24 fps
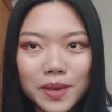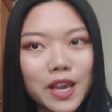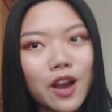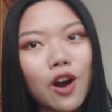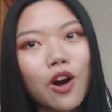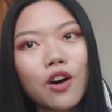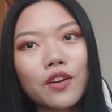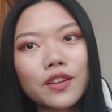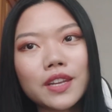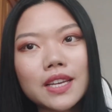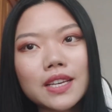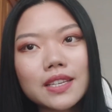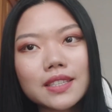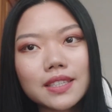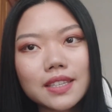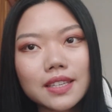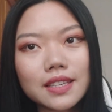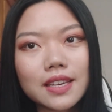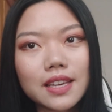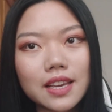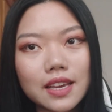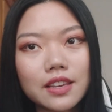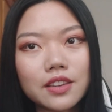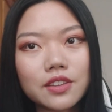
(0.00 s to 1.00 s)
be honest
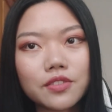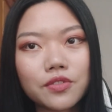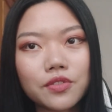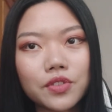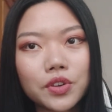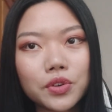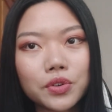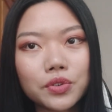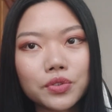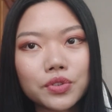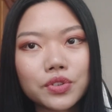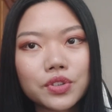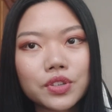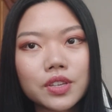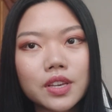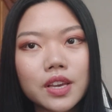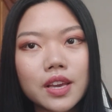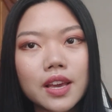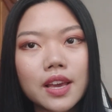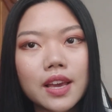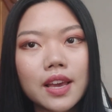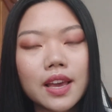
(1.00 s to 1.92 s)
in the interviews,